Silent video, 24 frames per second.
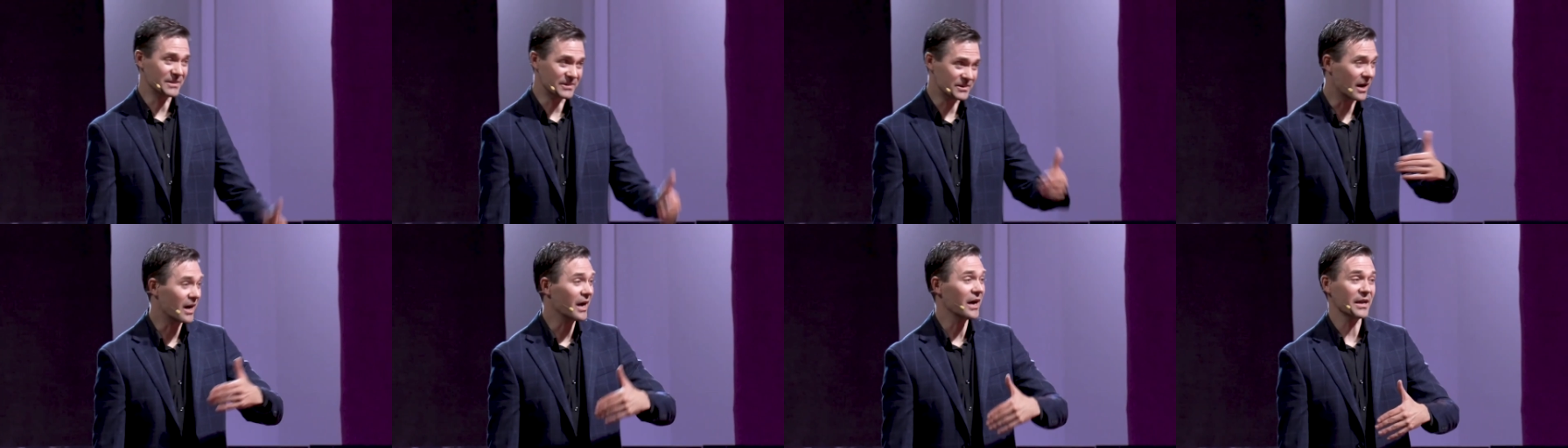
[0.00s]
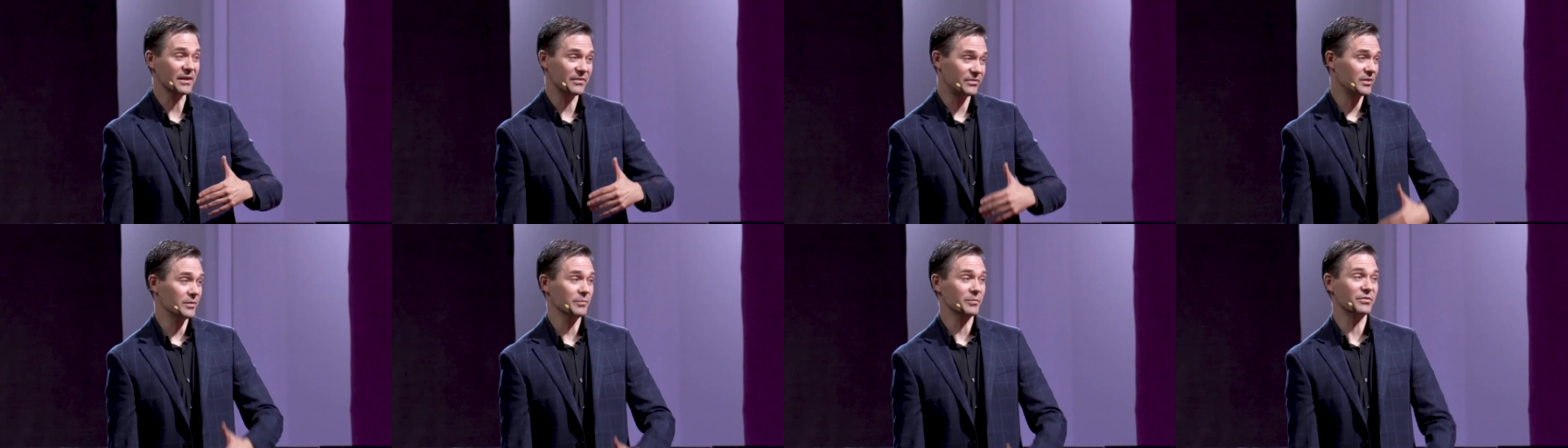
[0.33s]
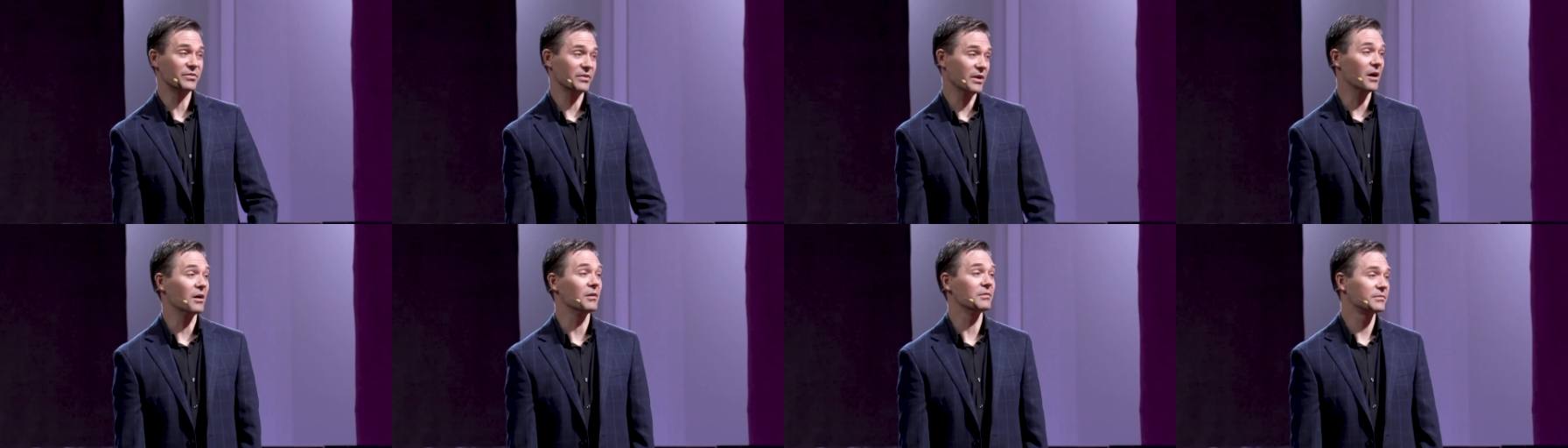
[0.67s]
dies
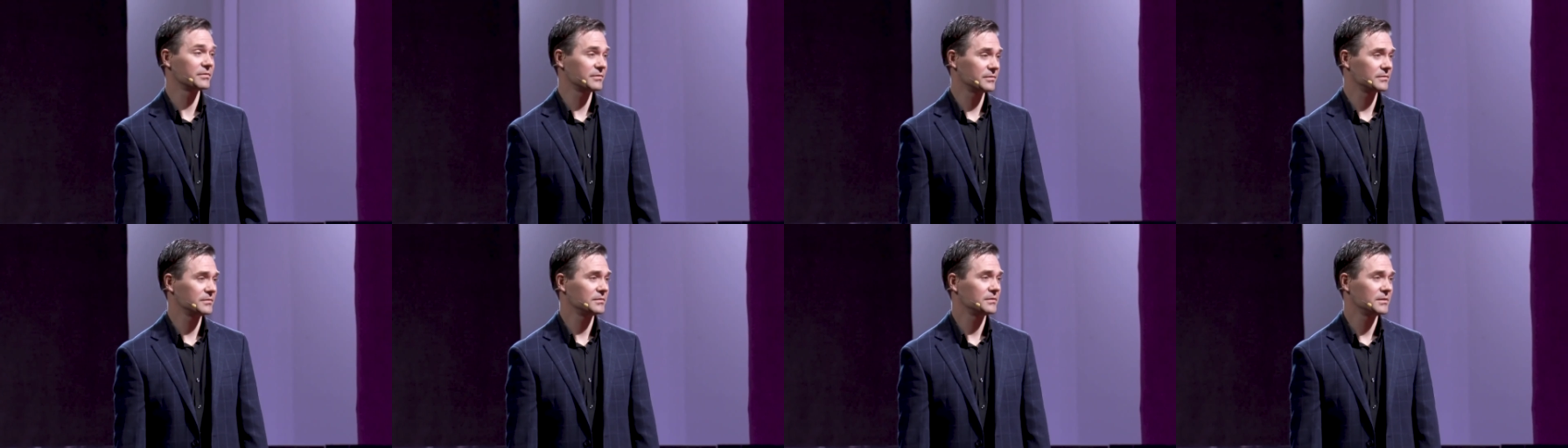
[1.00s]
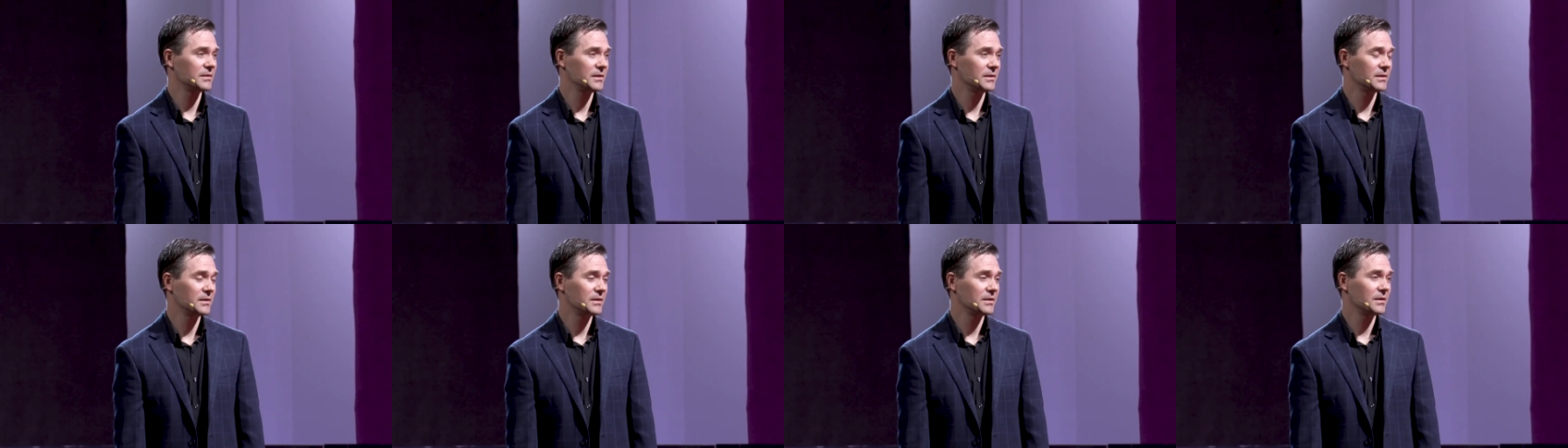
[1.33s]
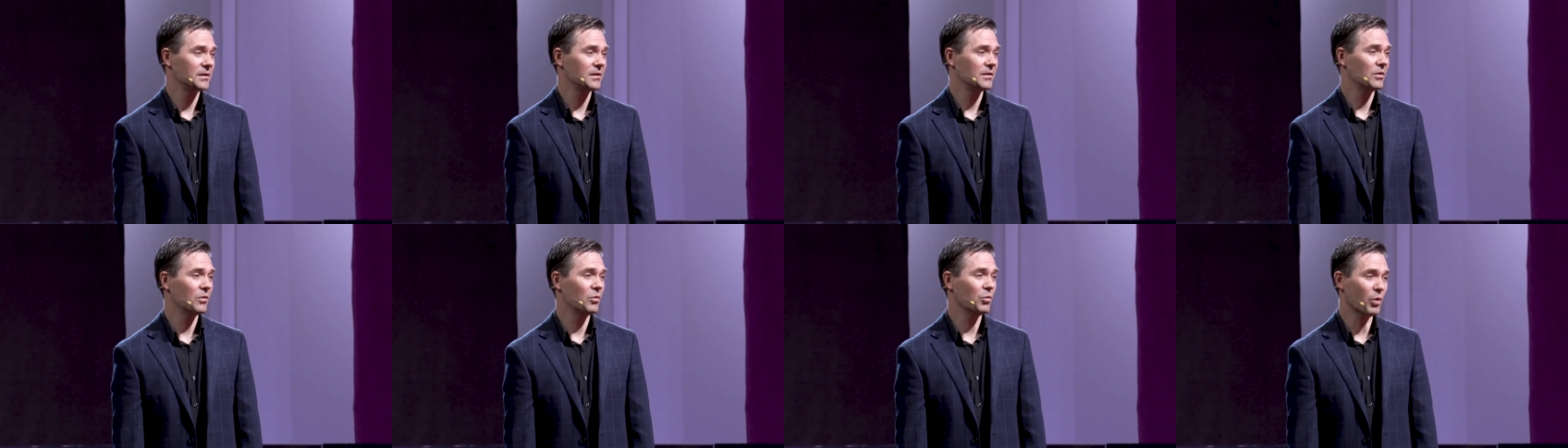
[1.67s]
himself
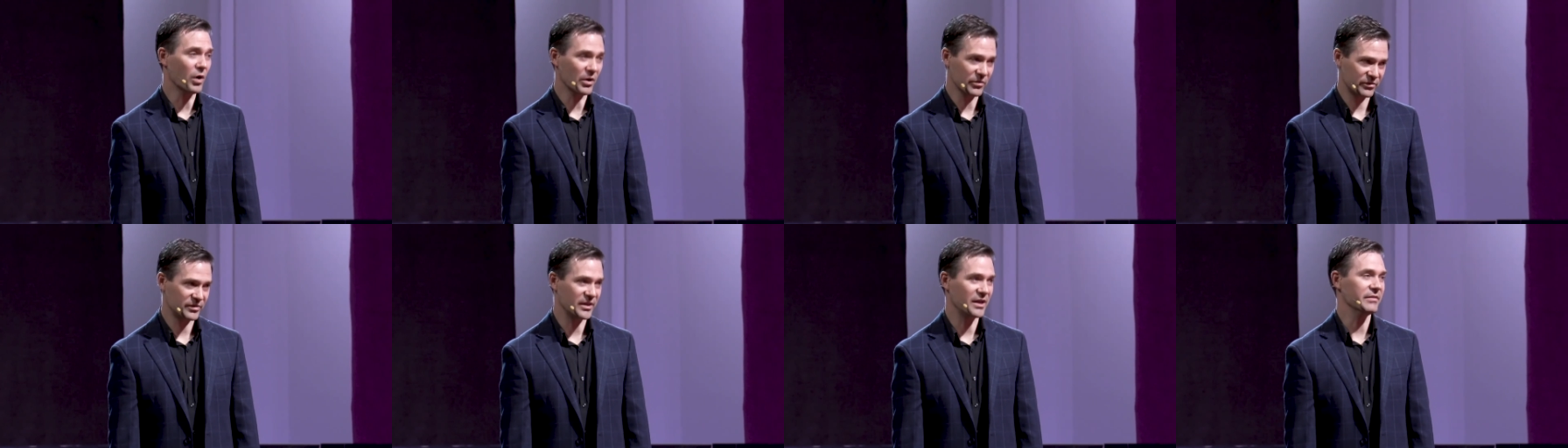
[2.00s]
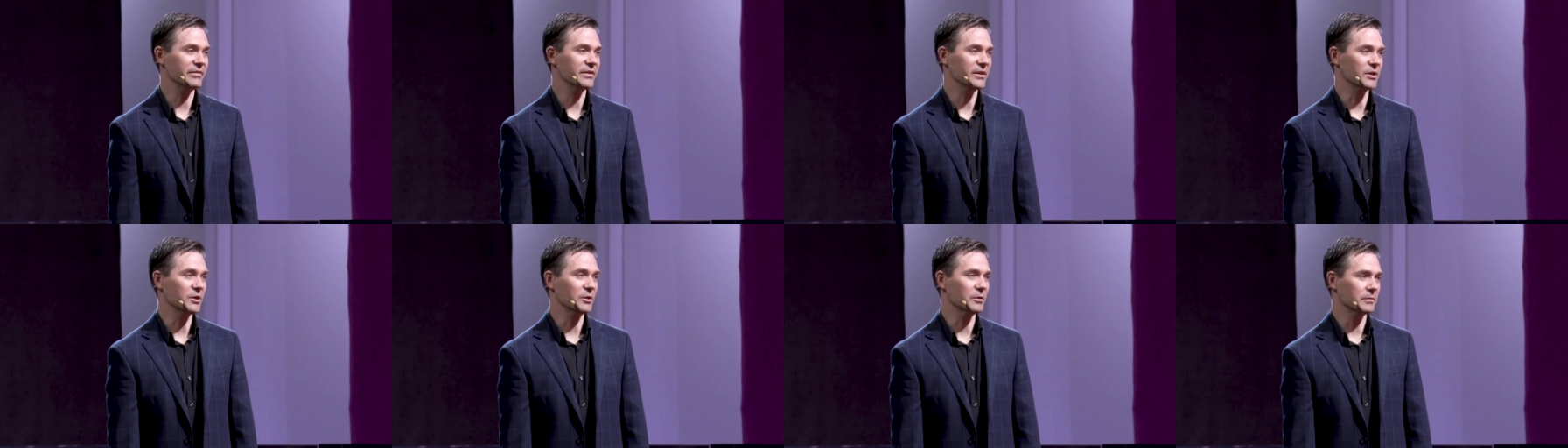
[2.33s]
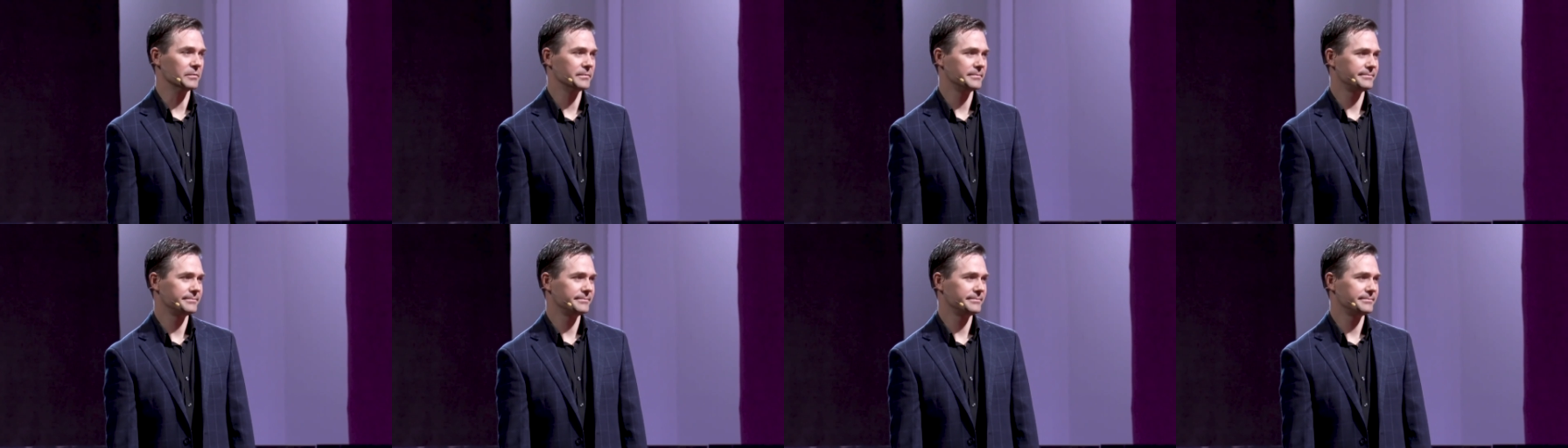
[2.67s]
while saving you.